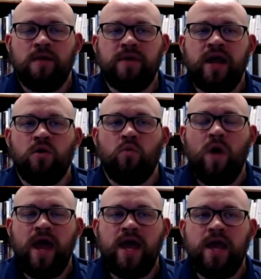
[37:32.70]
in a
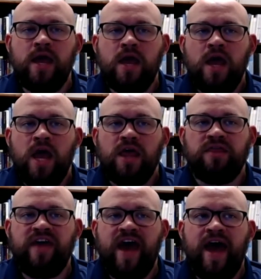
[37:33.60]
way
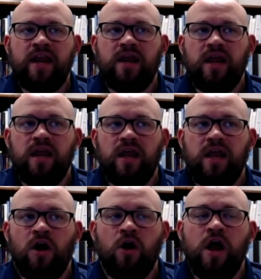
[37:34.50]
that
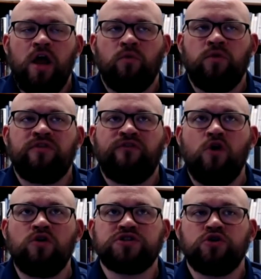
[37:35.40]
are with
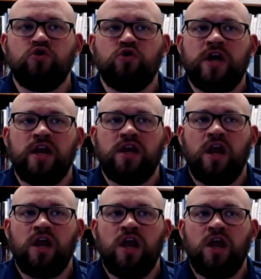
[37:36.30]
folks who can
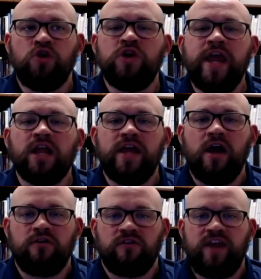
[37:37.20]
uniquely
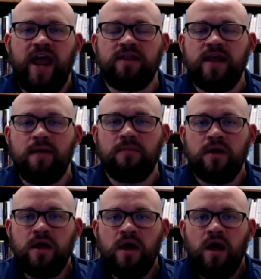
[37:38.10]
understand them.
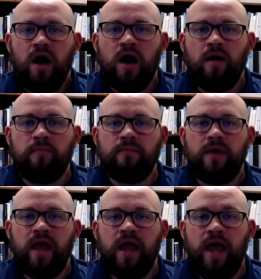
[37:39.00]

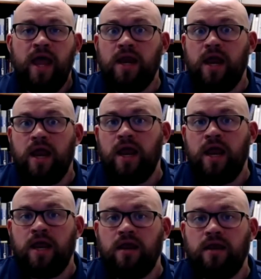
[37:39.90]

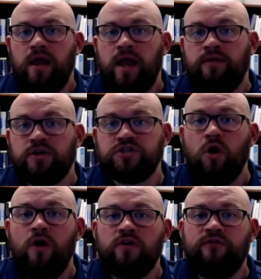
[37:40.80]
And there's
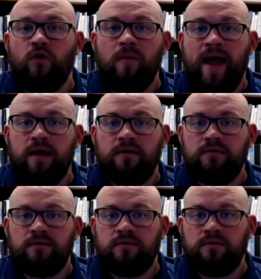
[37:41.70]
no other format
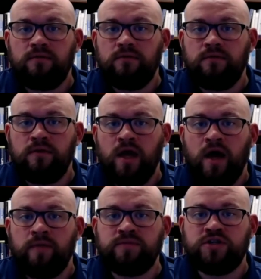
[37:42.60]

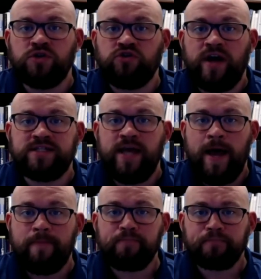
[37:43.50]
to address
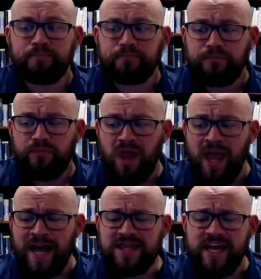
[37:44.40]
that.
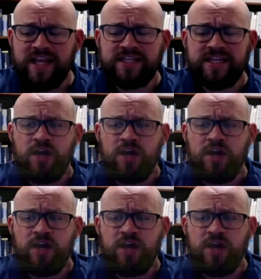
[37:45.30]
And I think it's